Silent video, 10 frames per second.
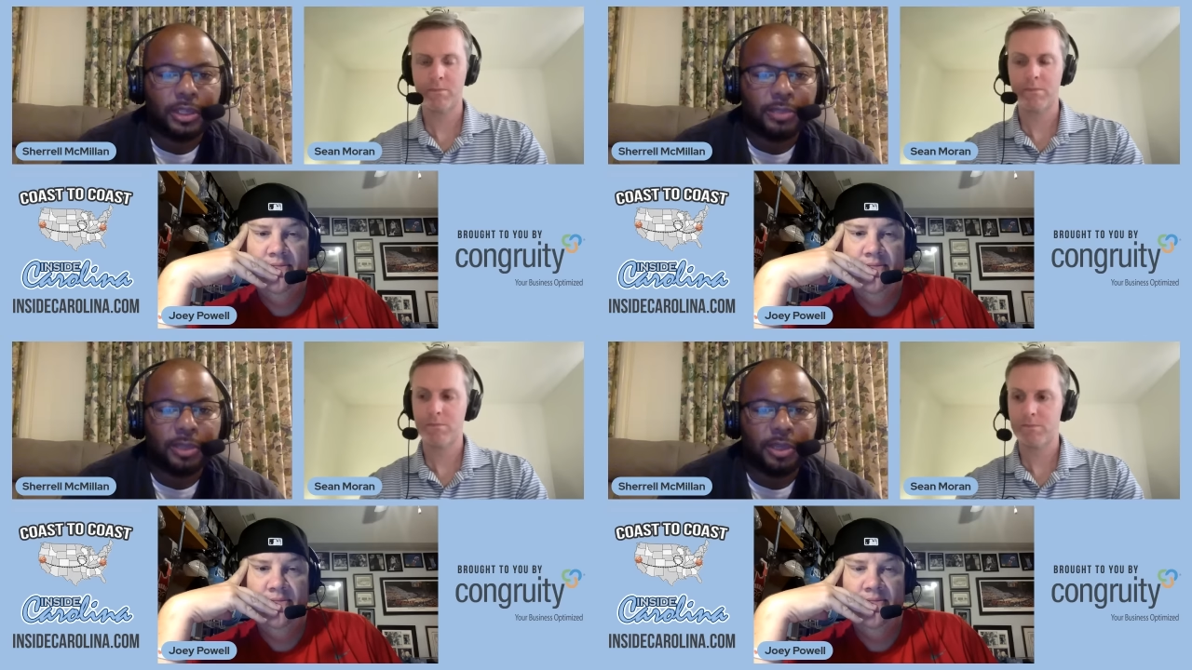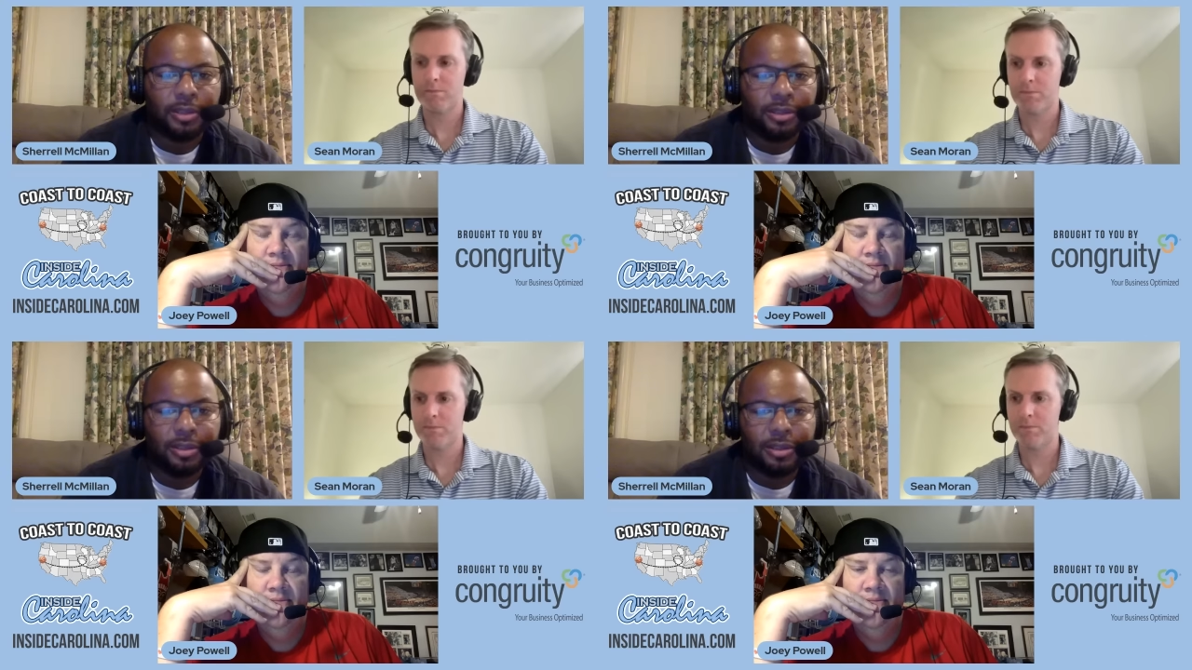Speaker 1: it's
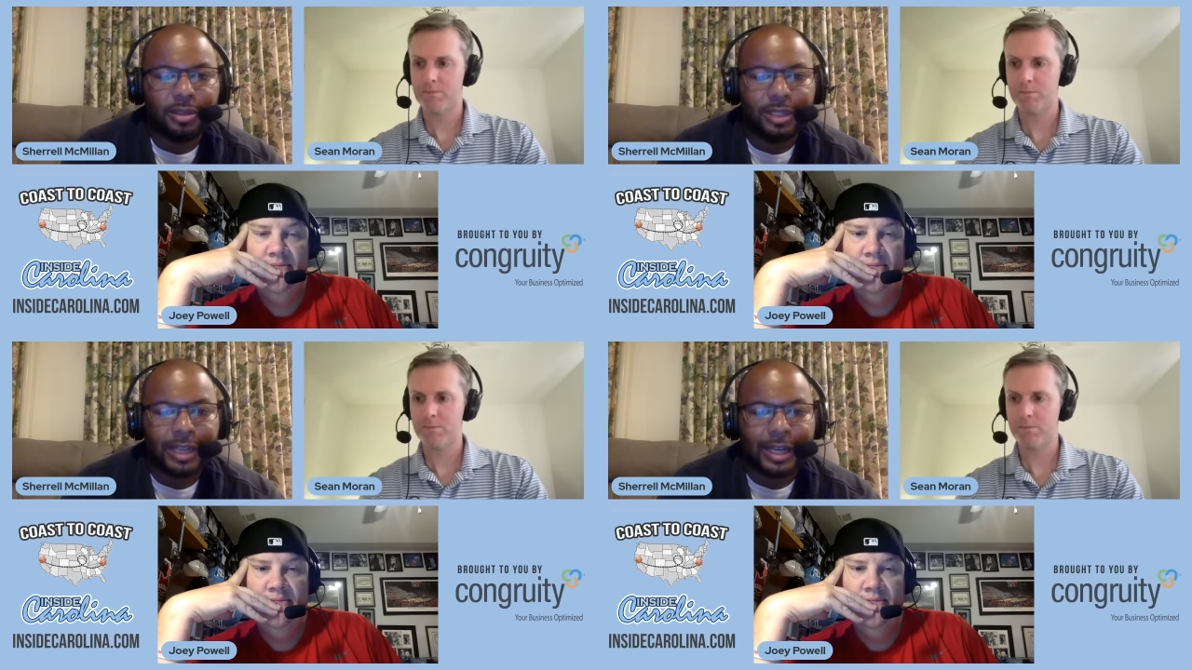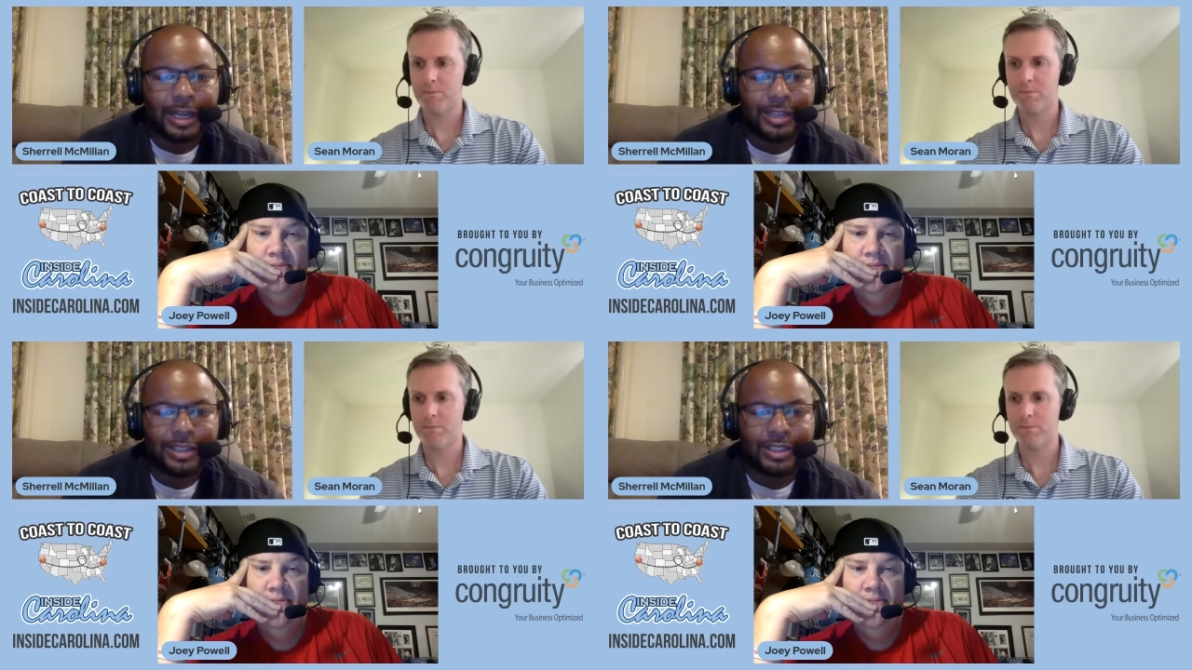been, then
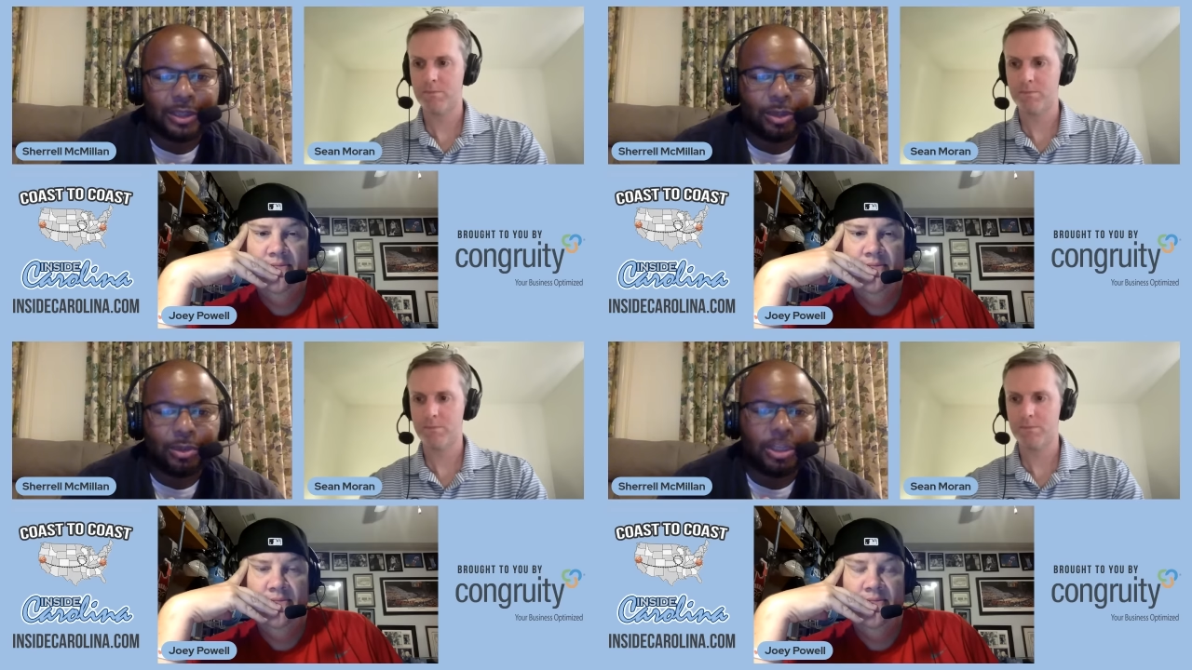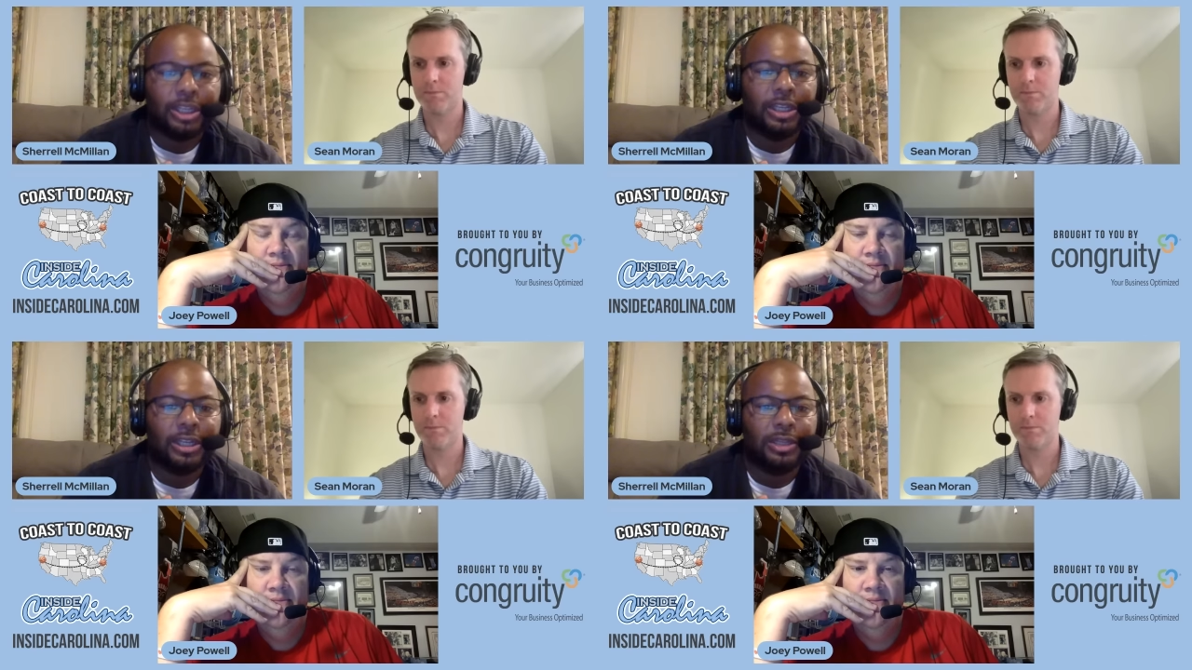I still don't
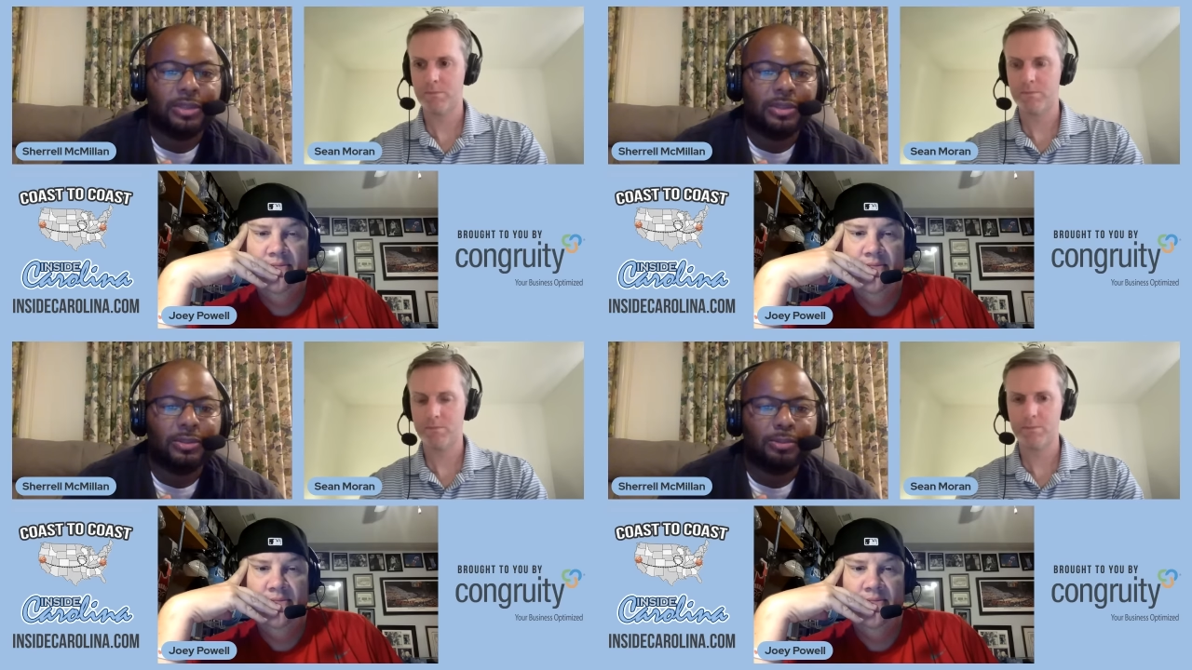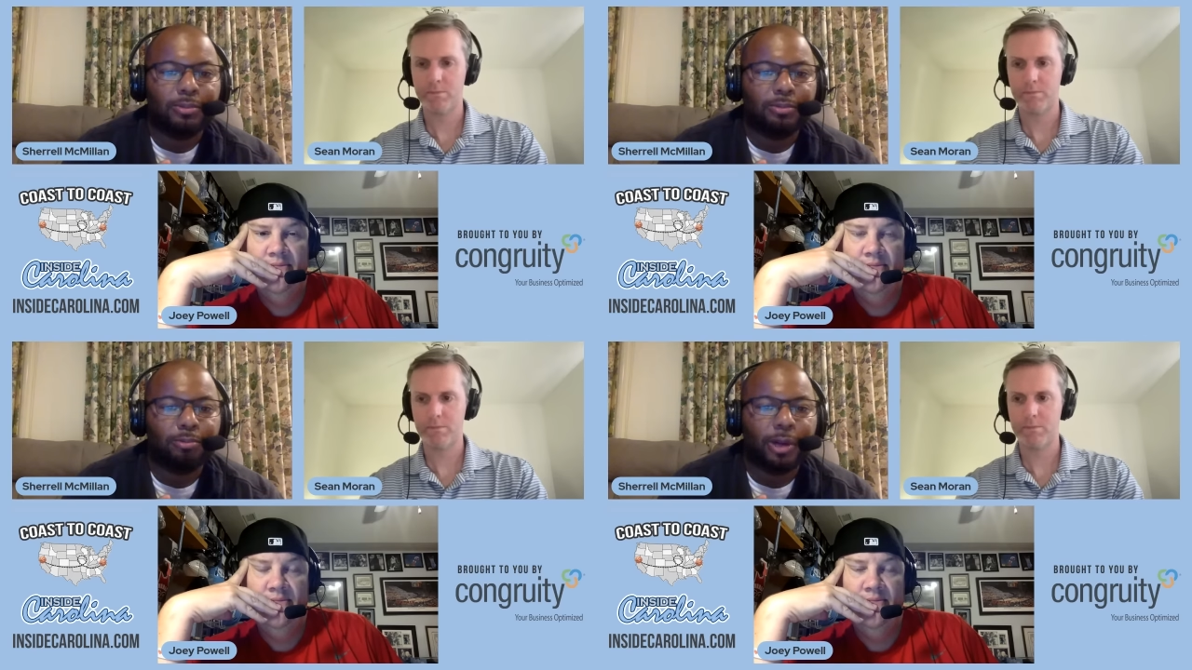think he's
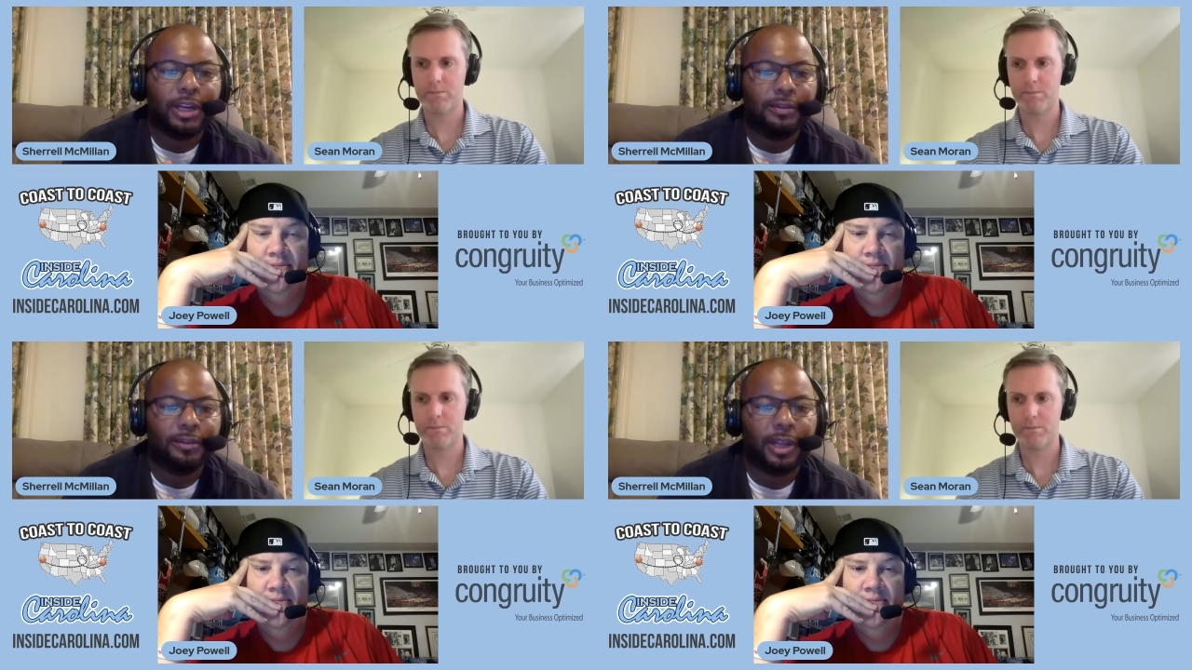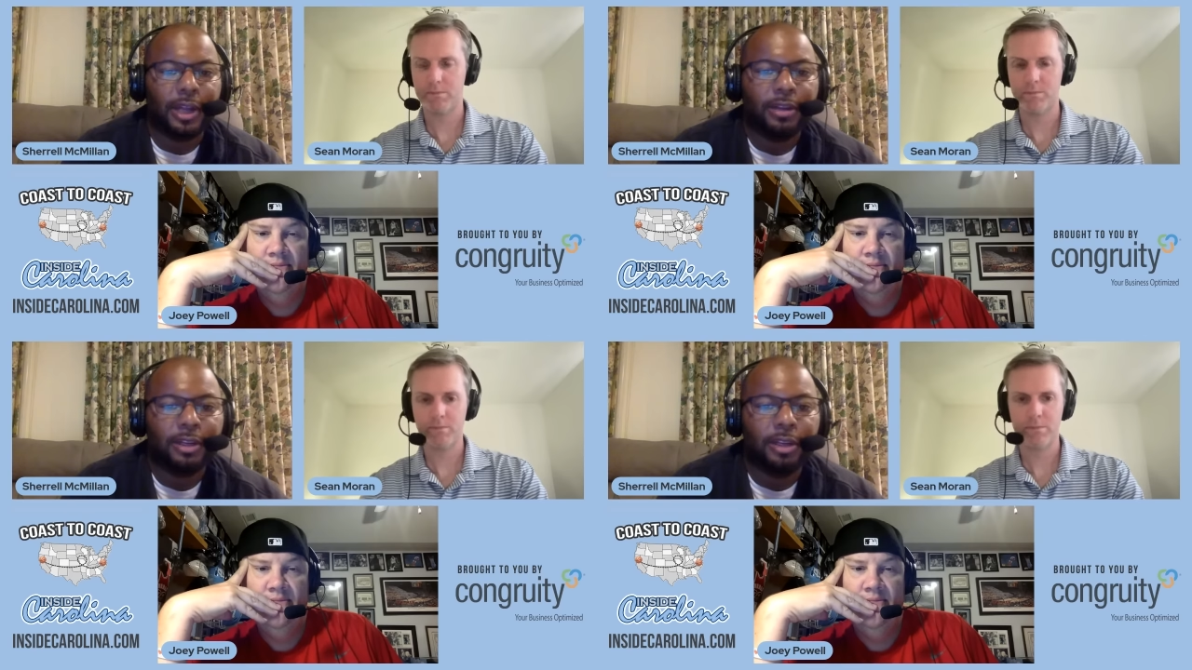ready for that.